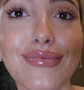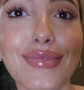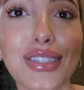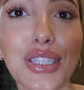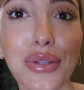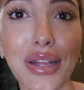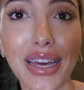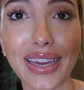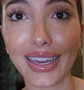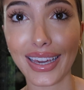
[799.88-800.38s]

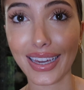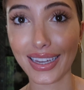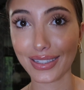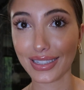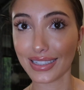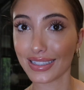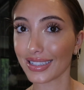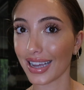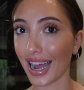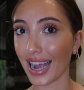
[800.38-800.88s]
Do you like it?
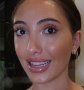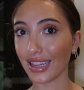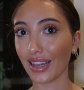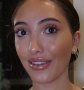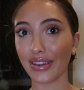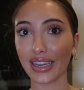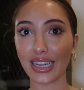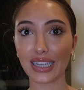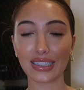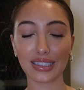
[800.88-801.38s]
I
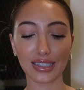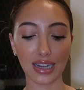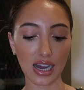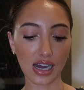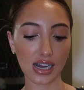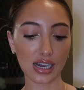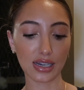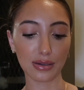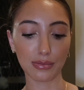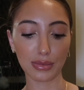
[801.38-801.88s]
love it.
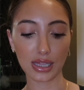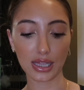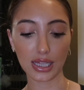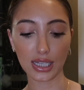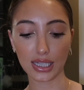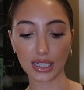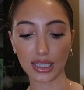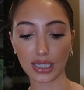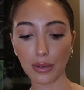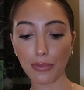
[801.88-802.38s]

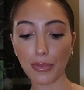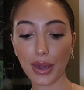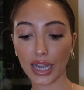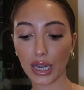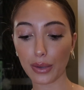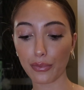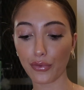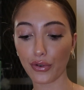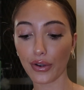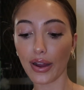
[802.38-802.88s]
This is the
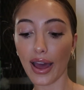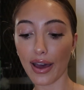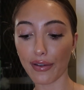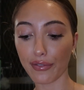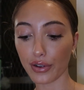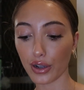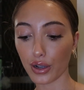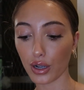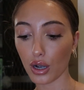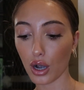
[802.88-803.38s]
Makeup
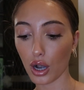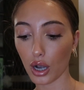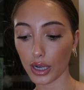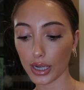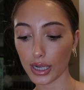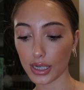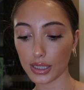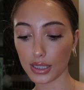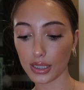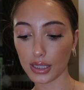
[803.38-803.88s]
Forever
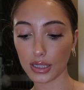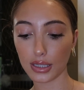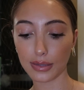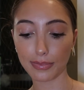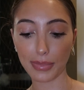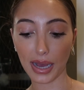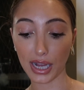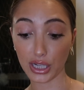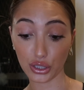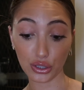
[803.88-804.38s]
Artist
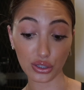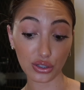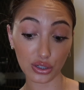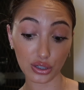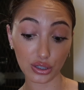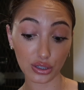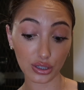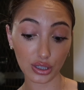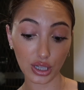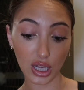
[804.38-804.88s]

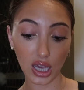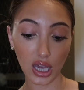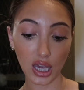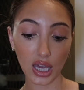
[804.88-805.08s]
Pencil